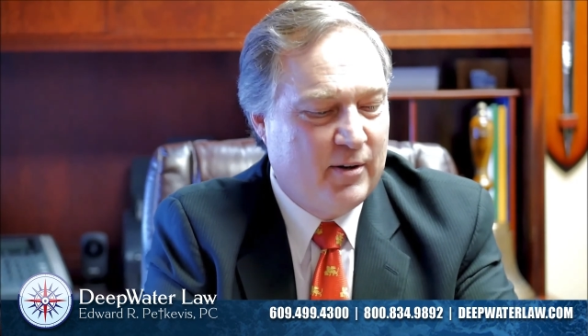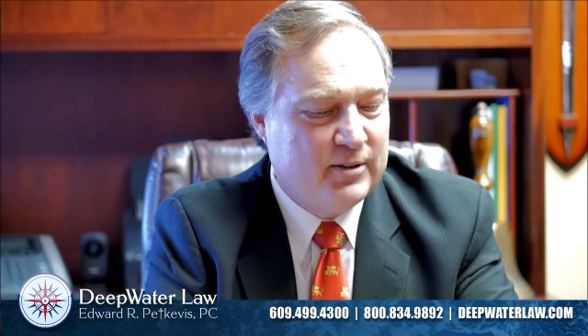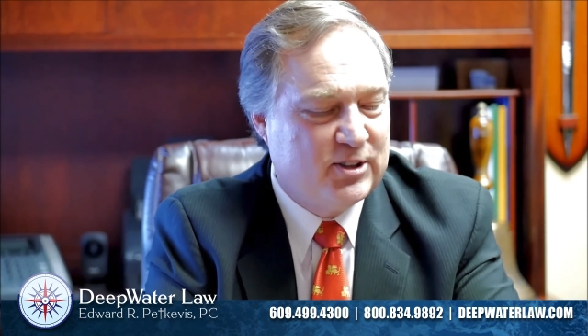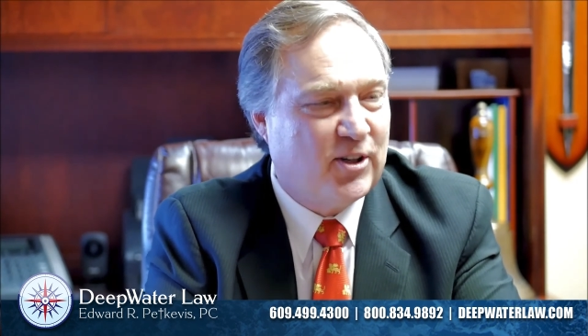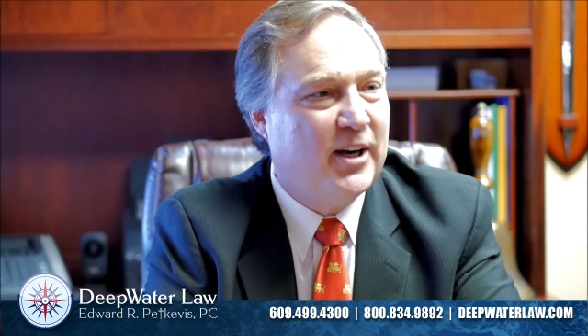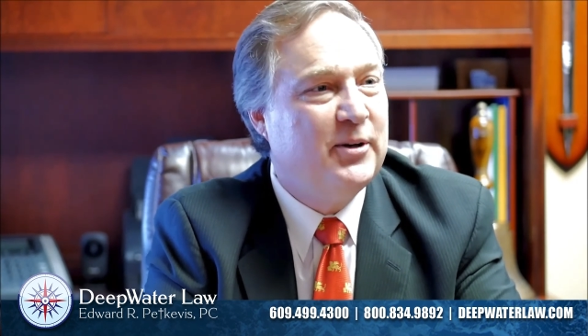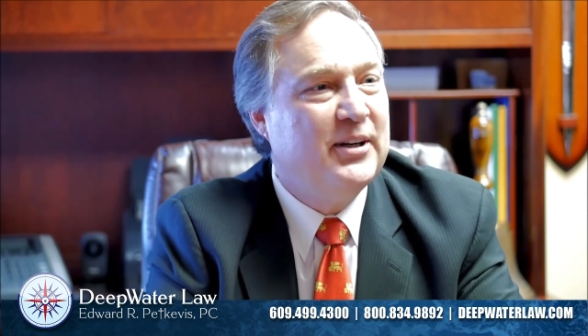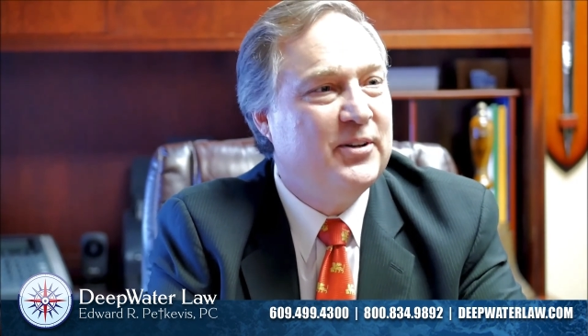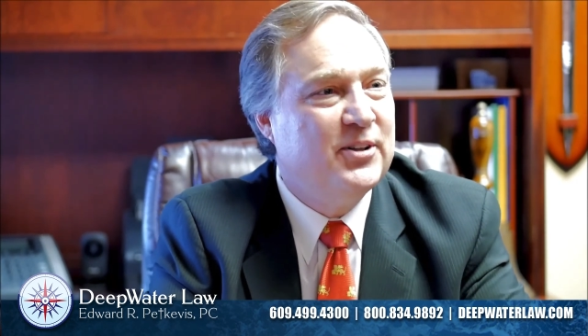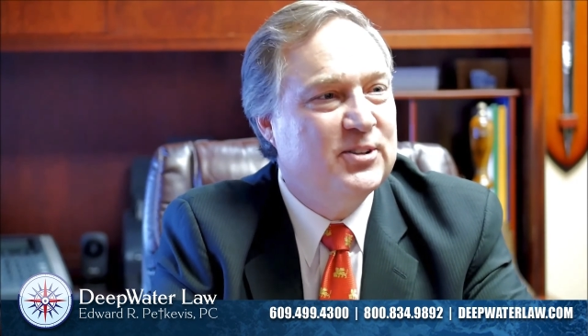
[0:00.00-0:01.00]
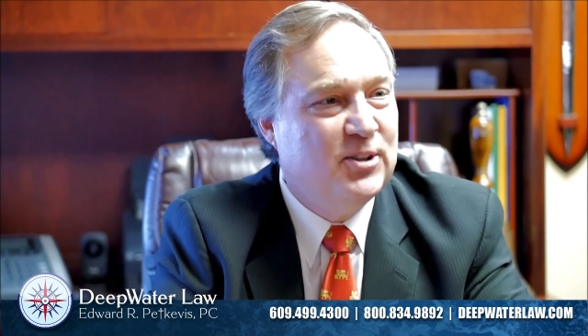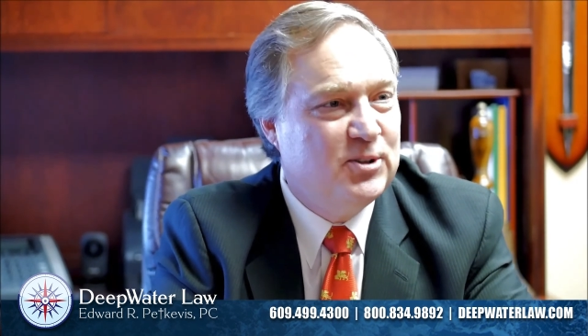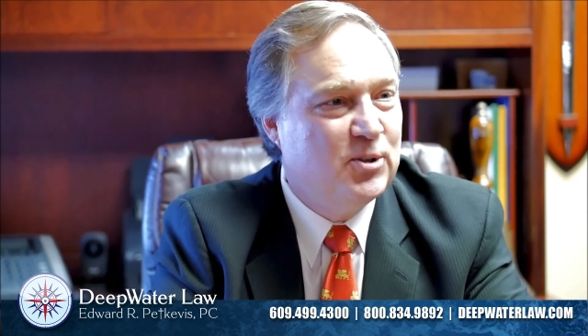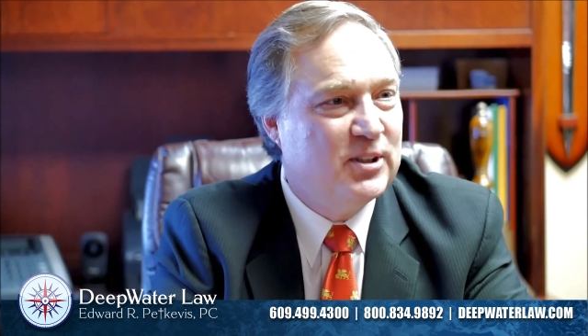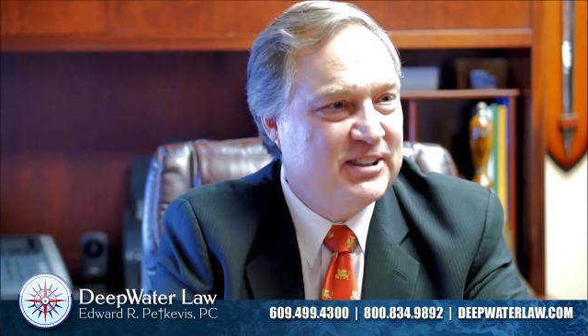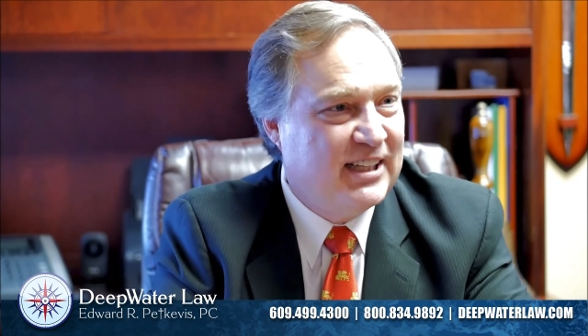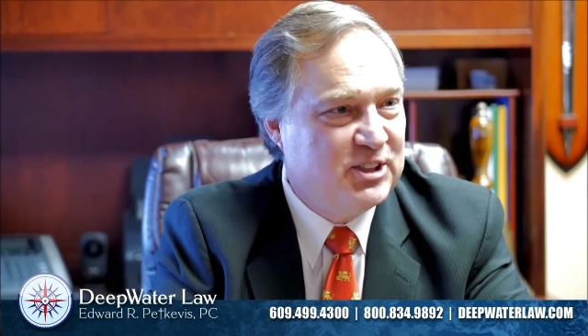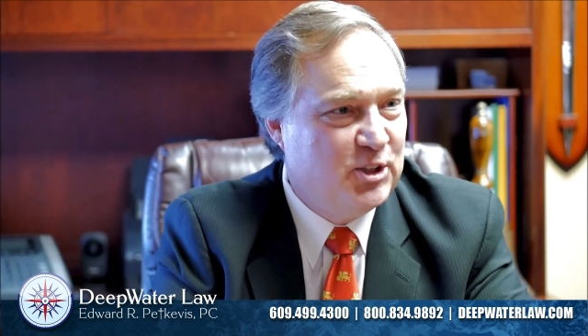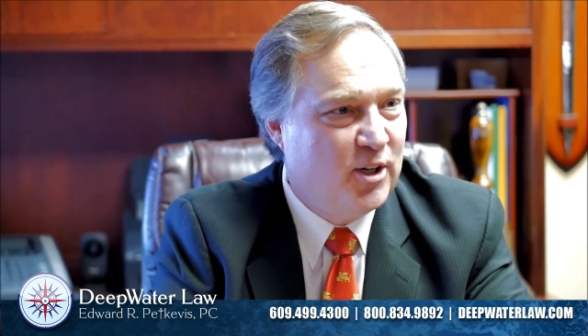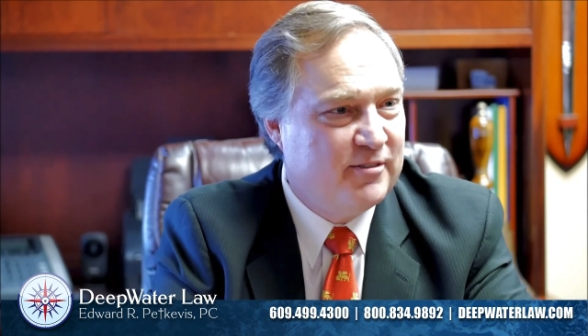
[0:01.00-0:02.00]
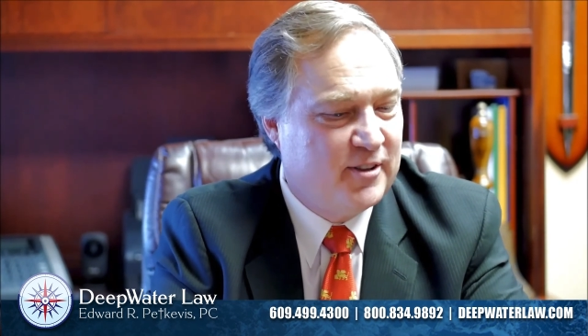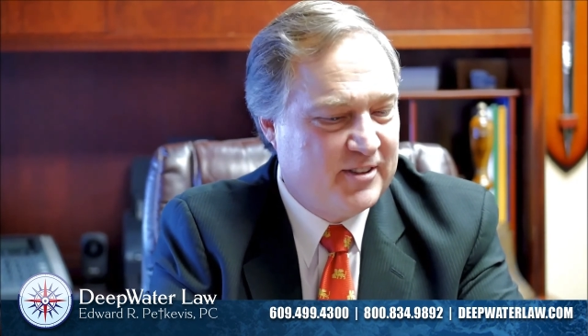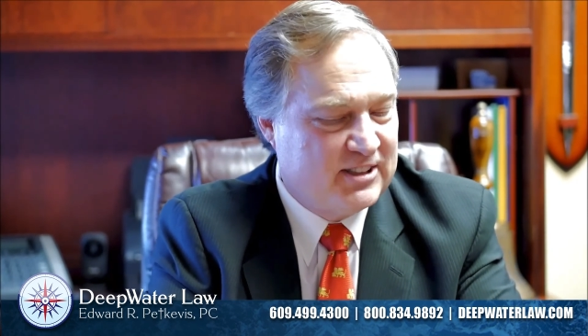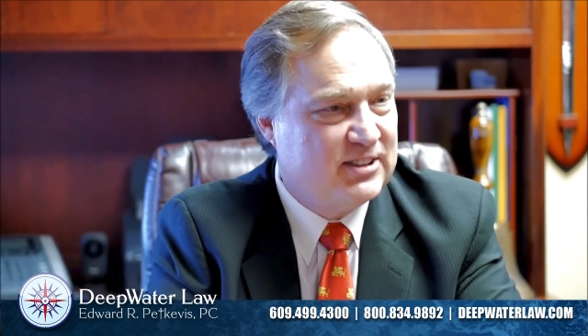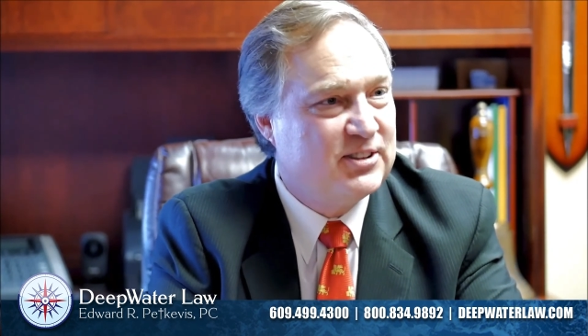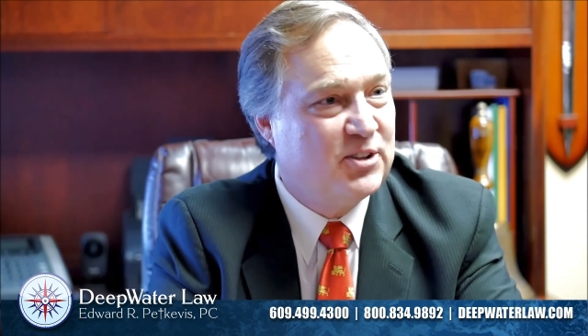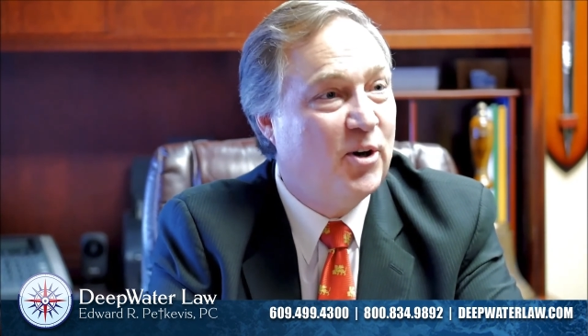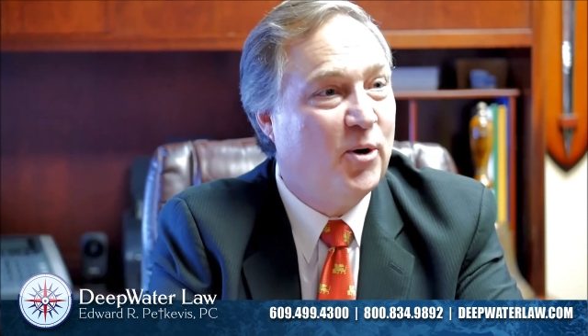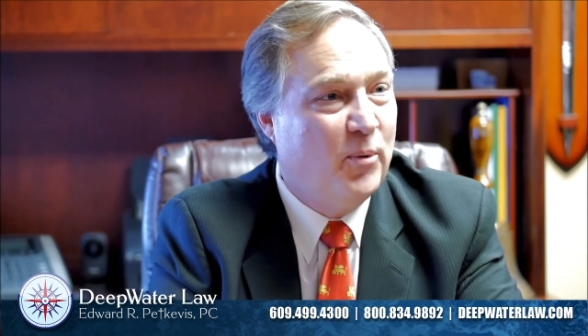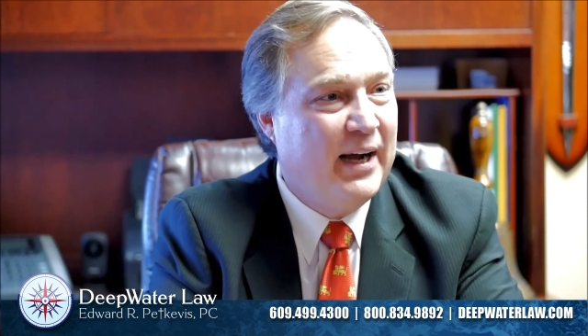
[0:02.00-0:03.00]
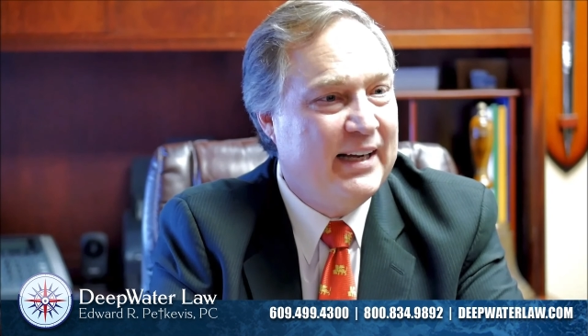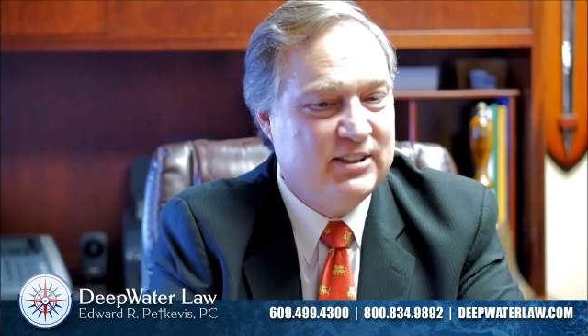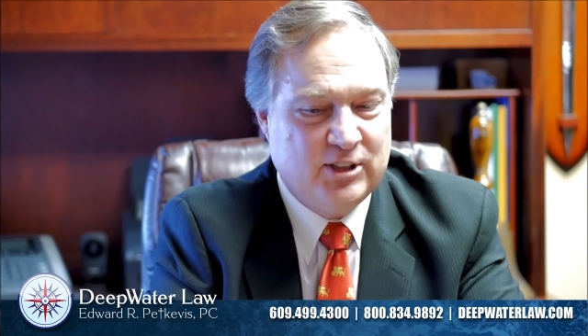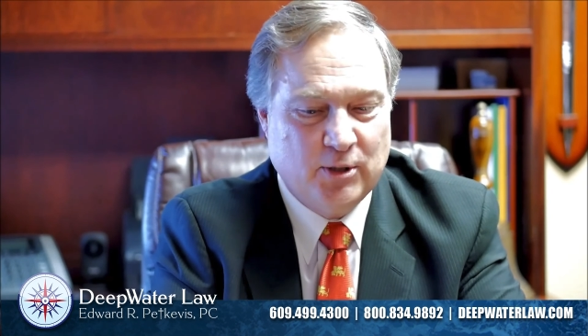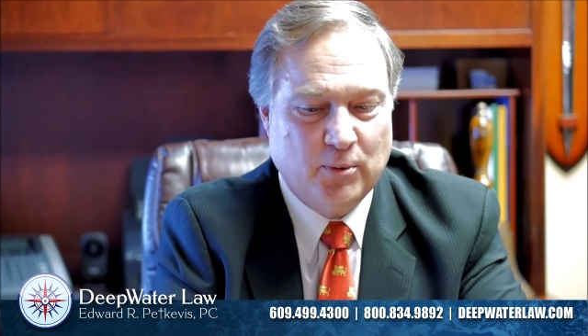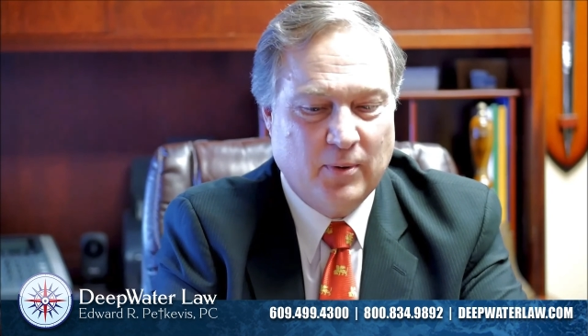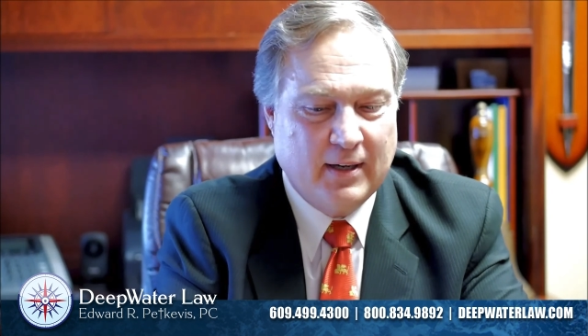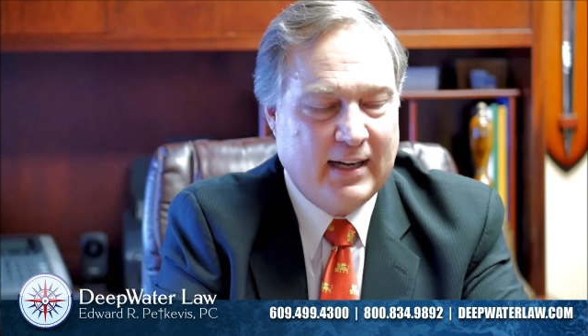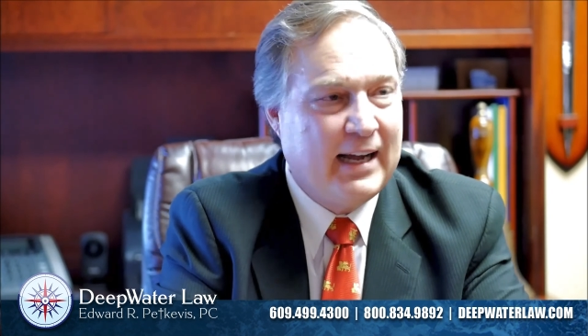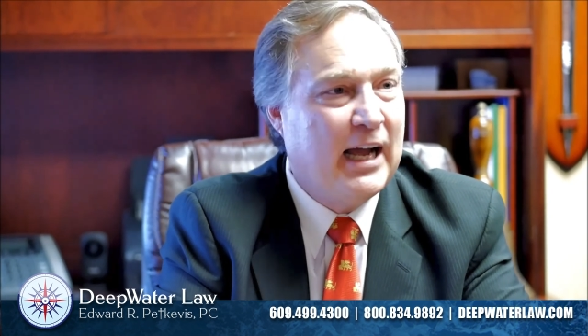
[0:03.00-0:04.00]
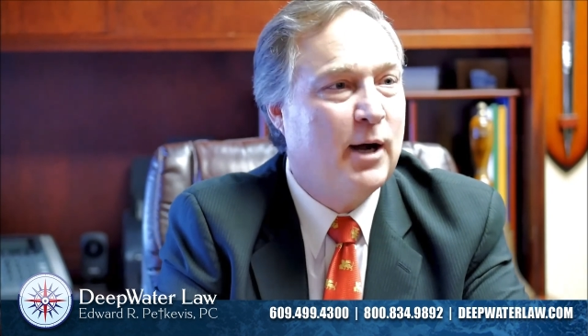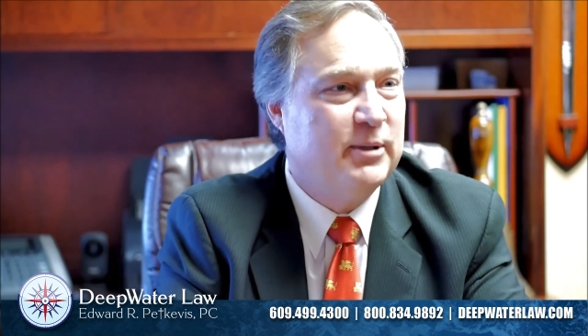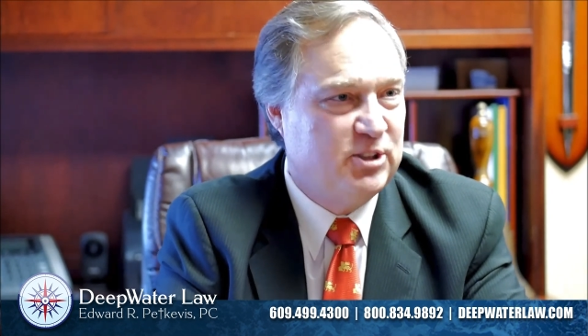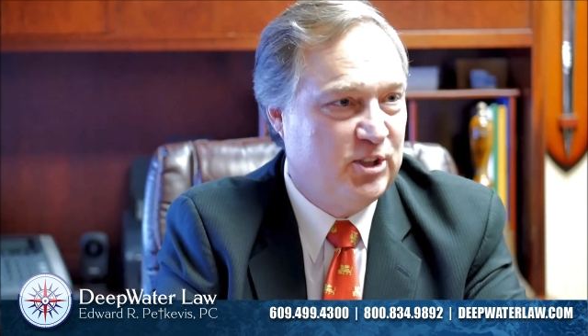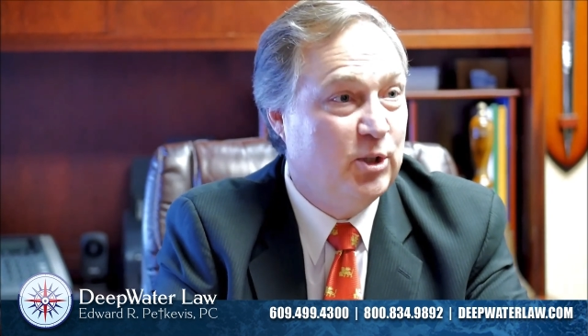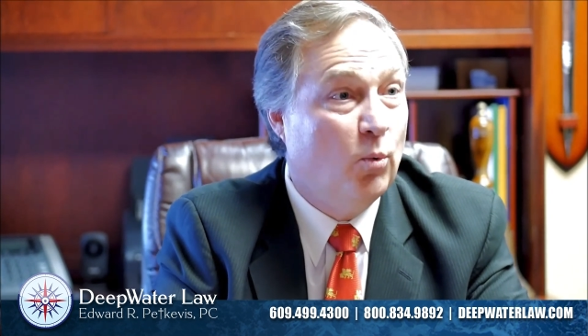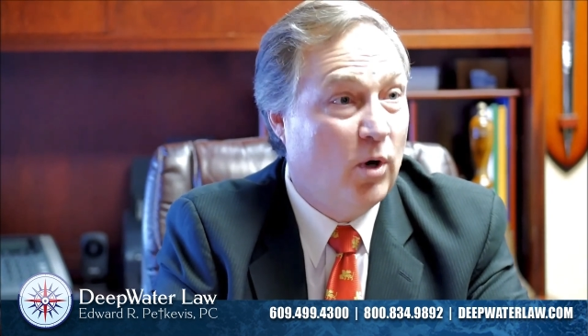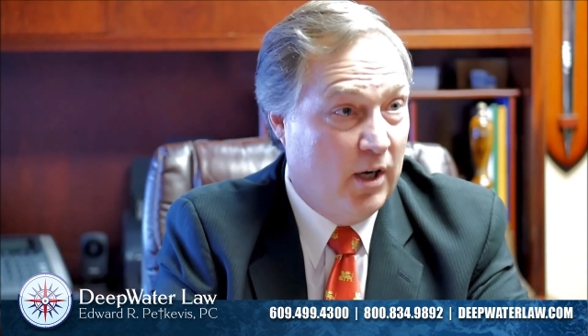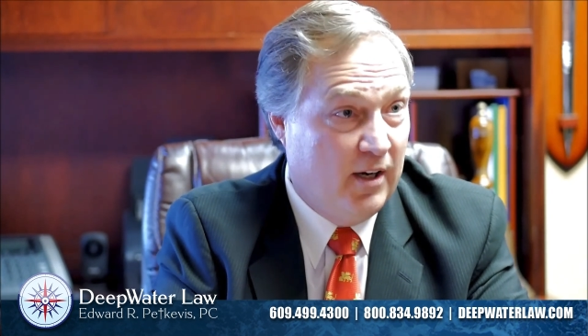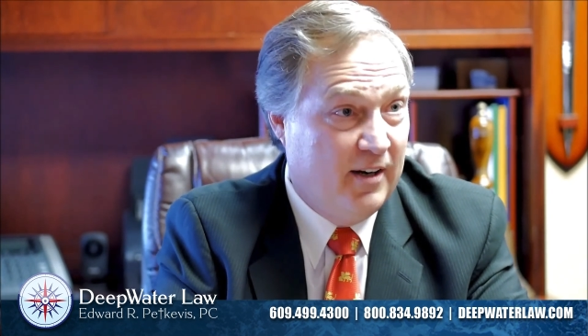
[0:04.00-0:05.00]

sorry, there's no jurisdiction over us, go away, to how much do you want?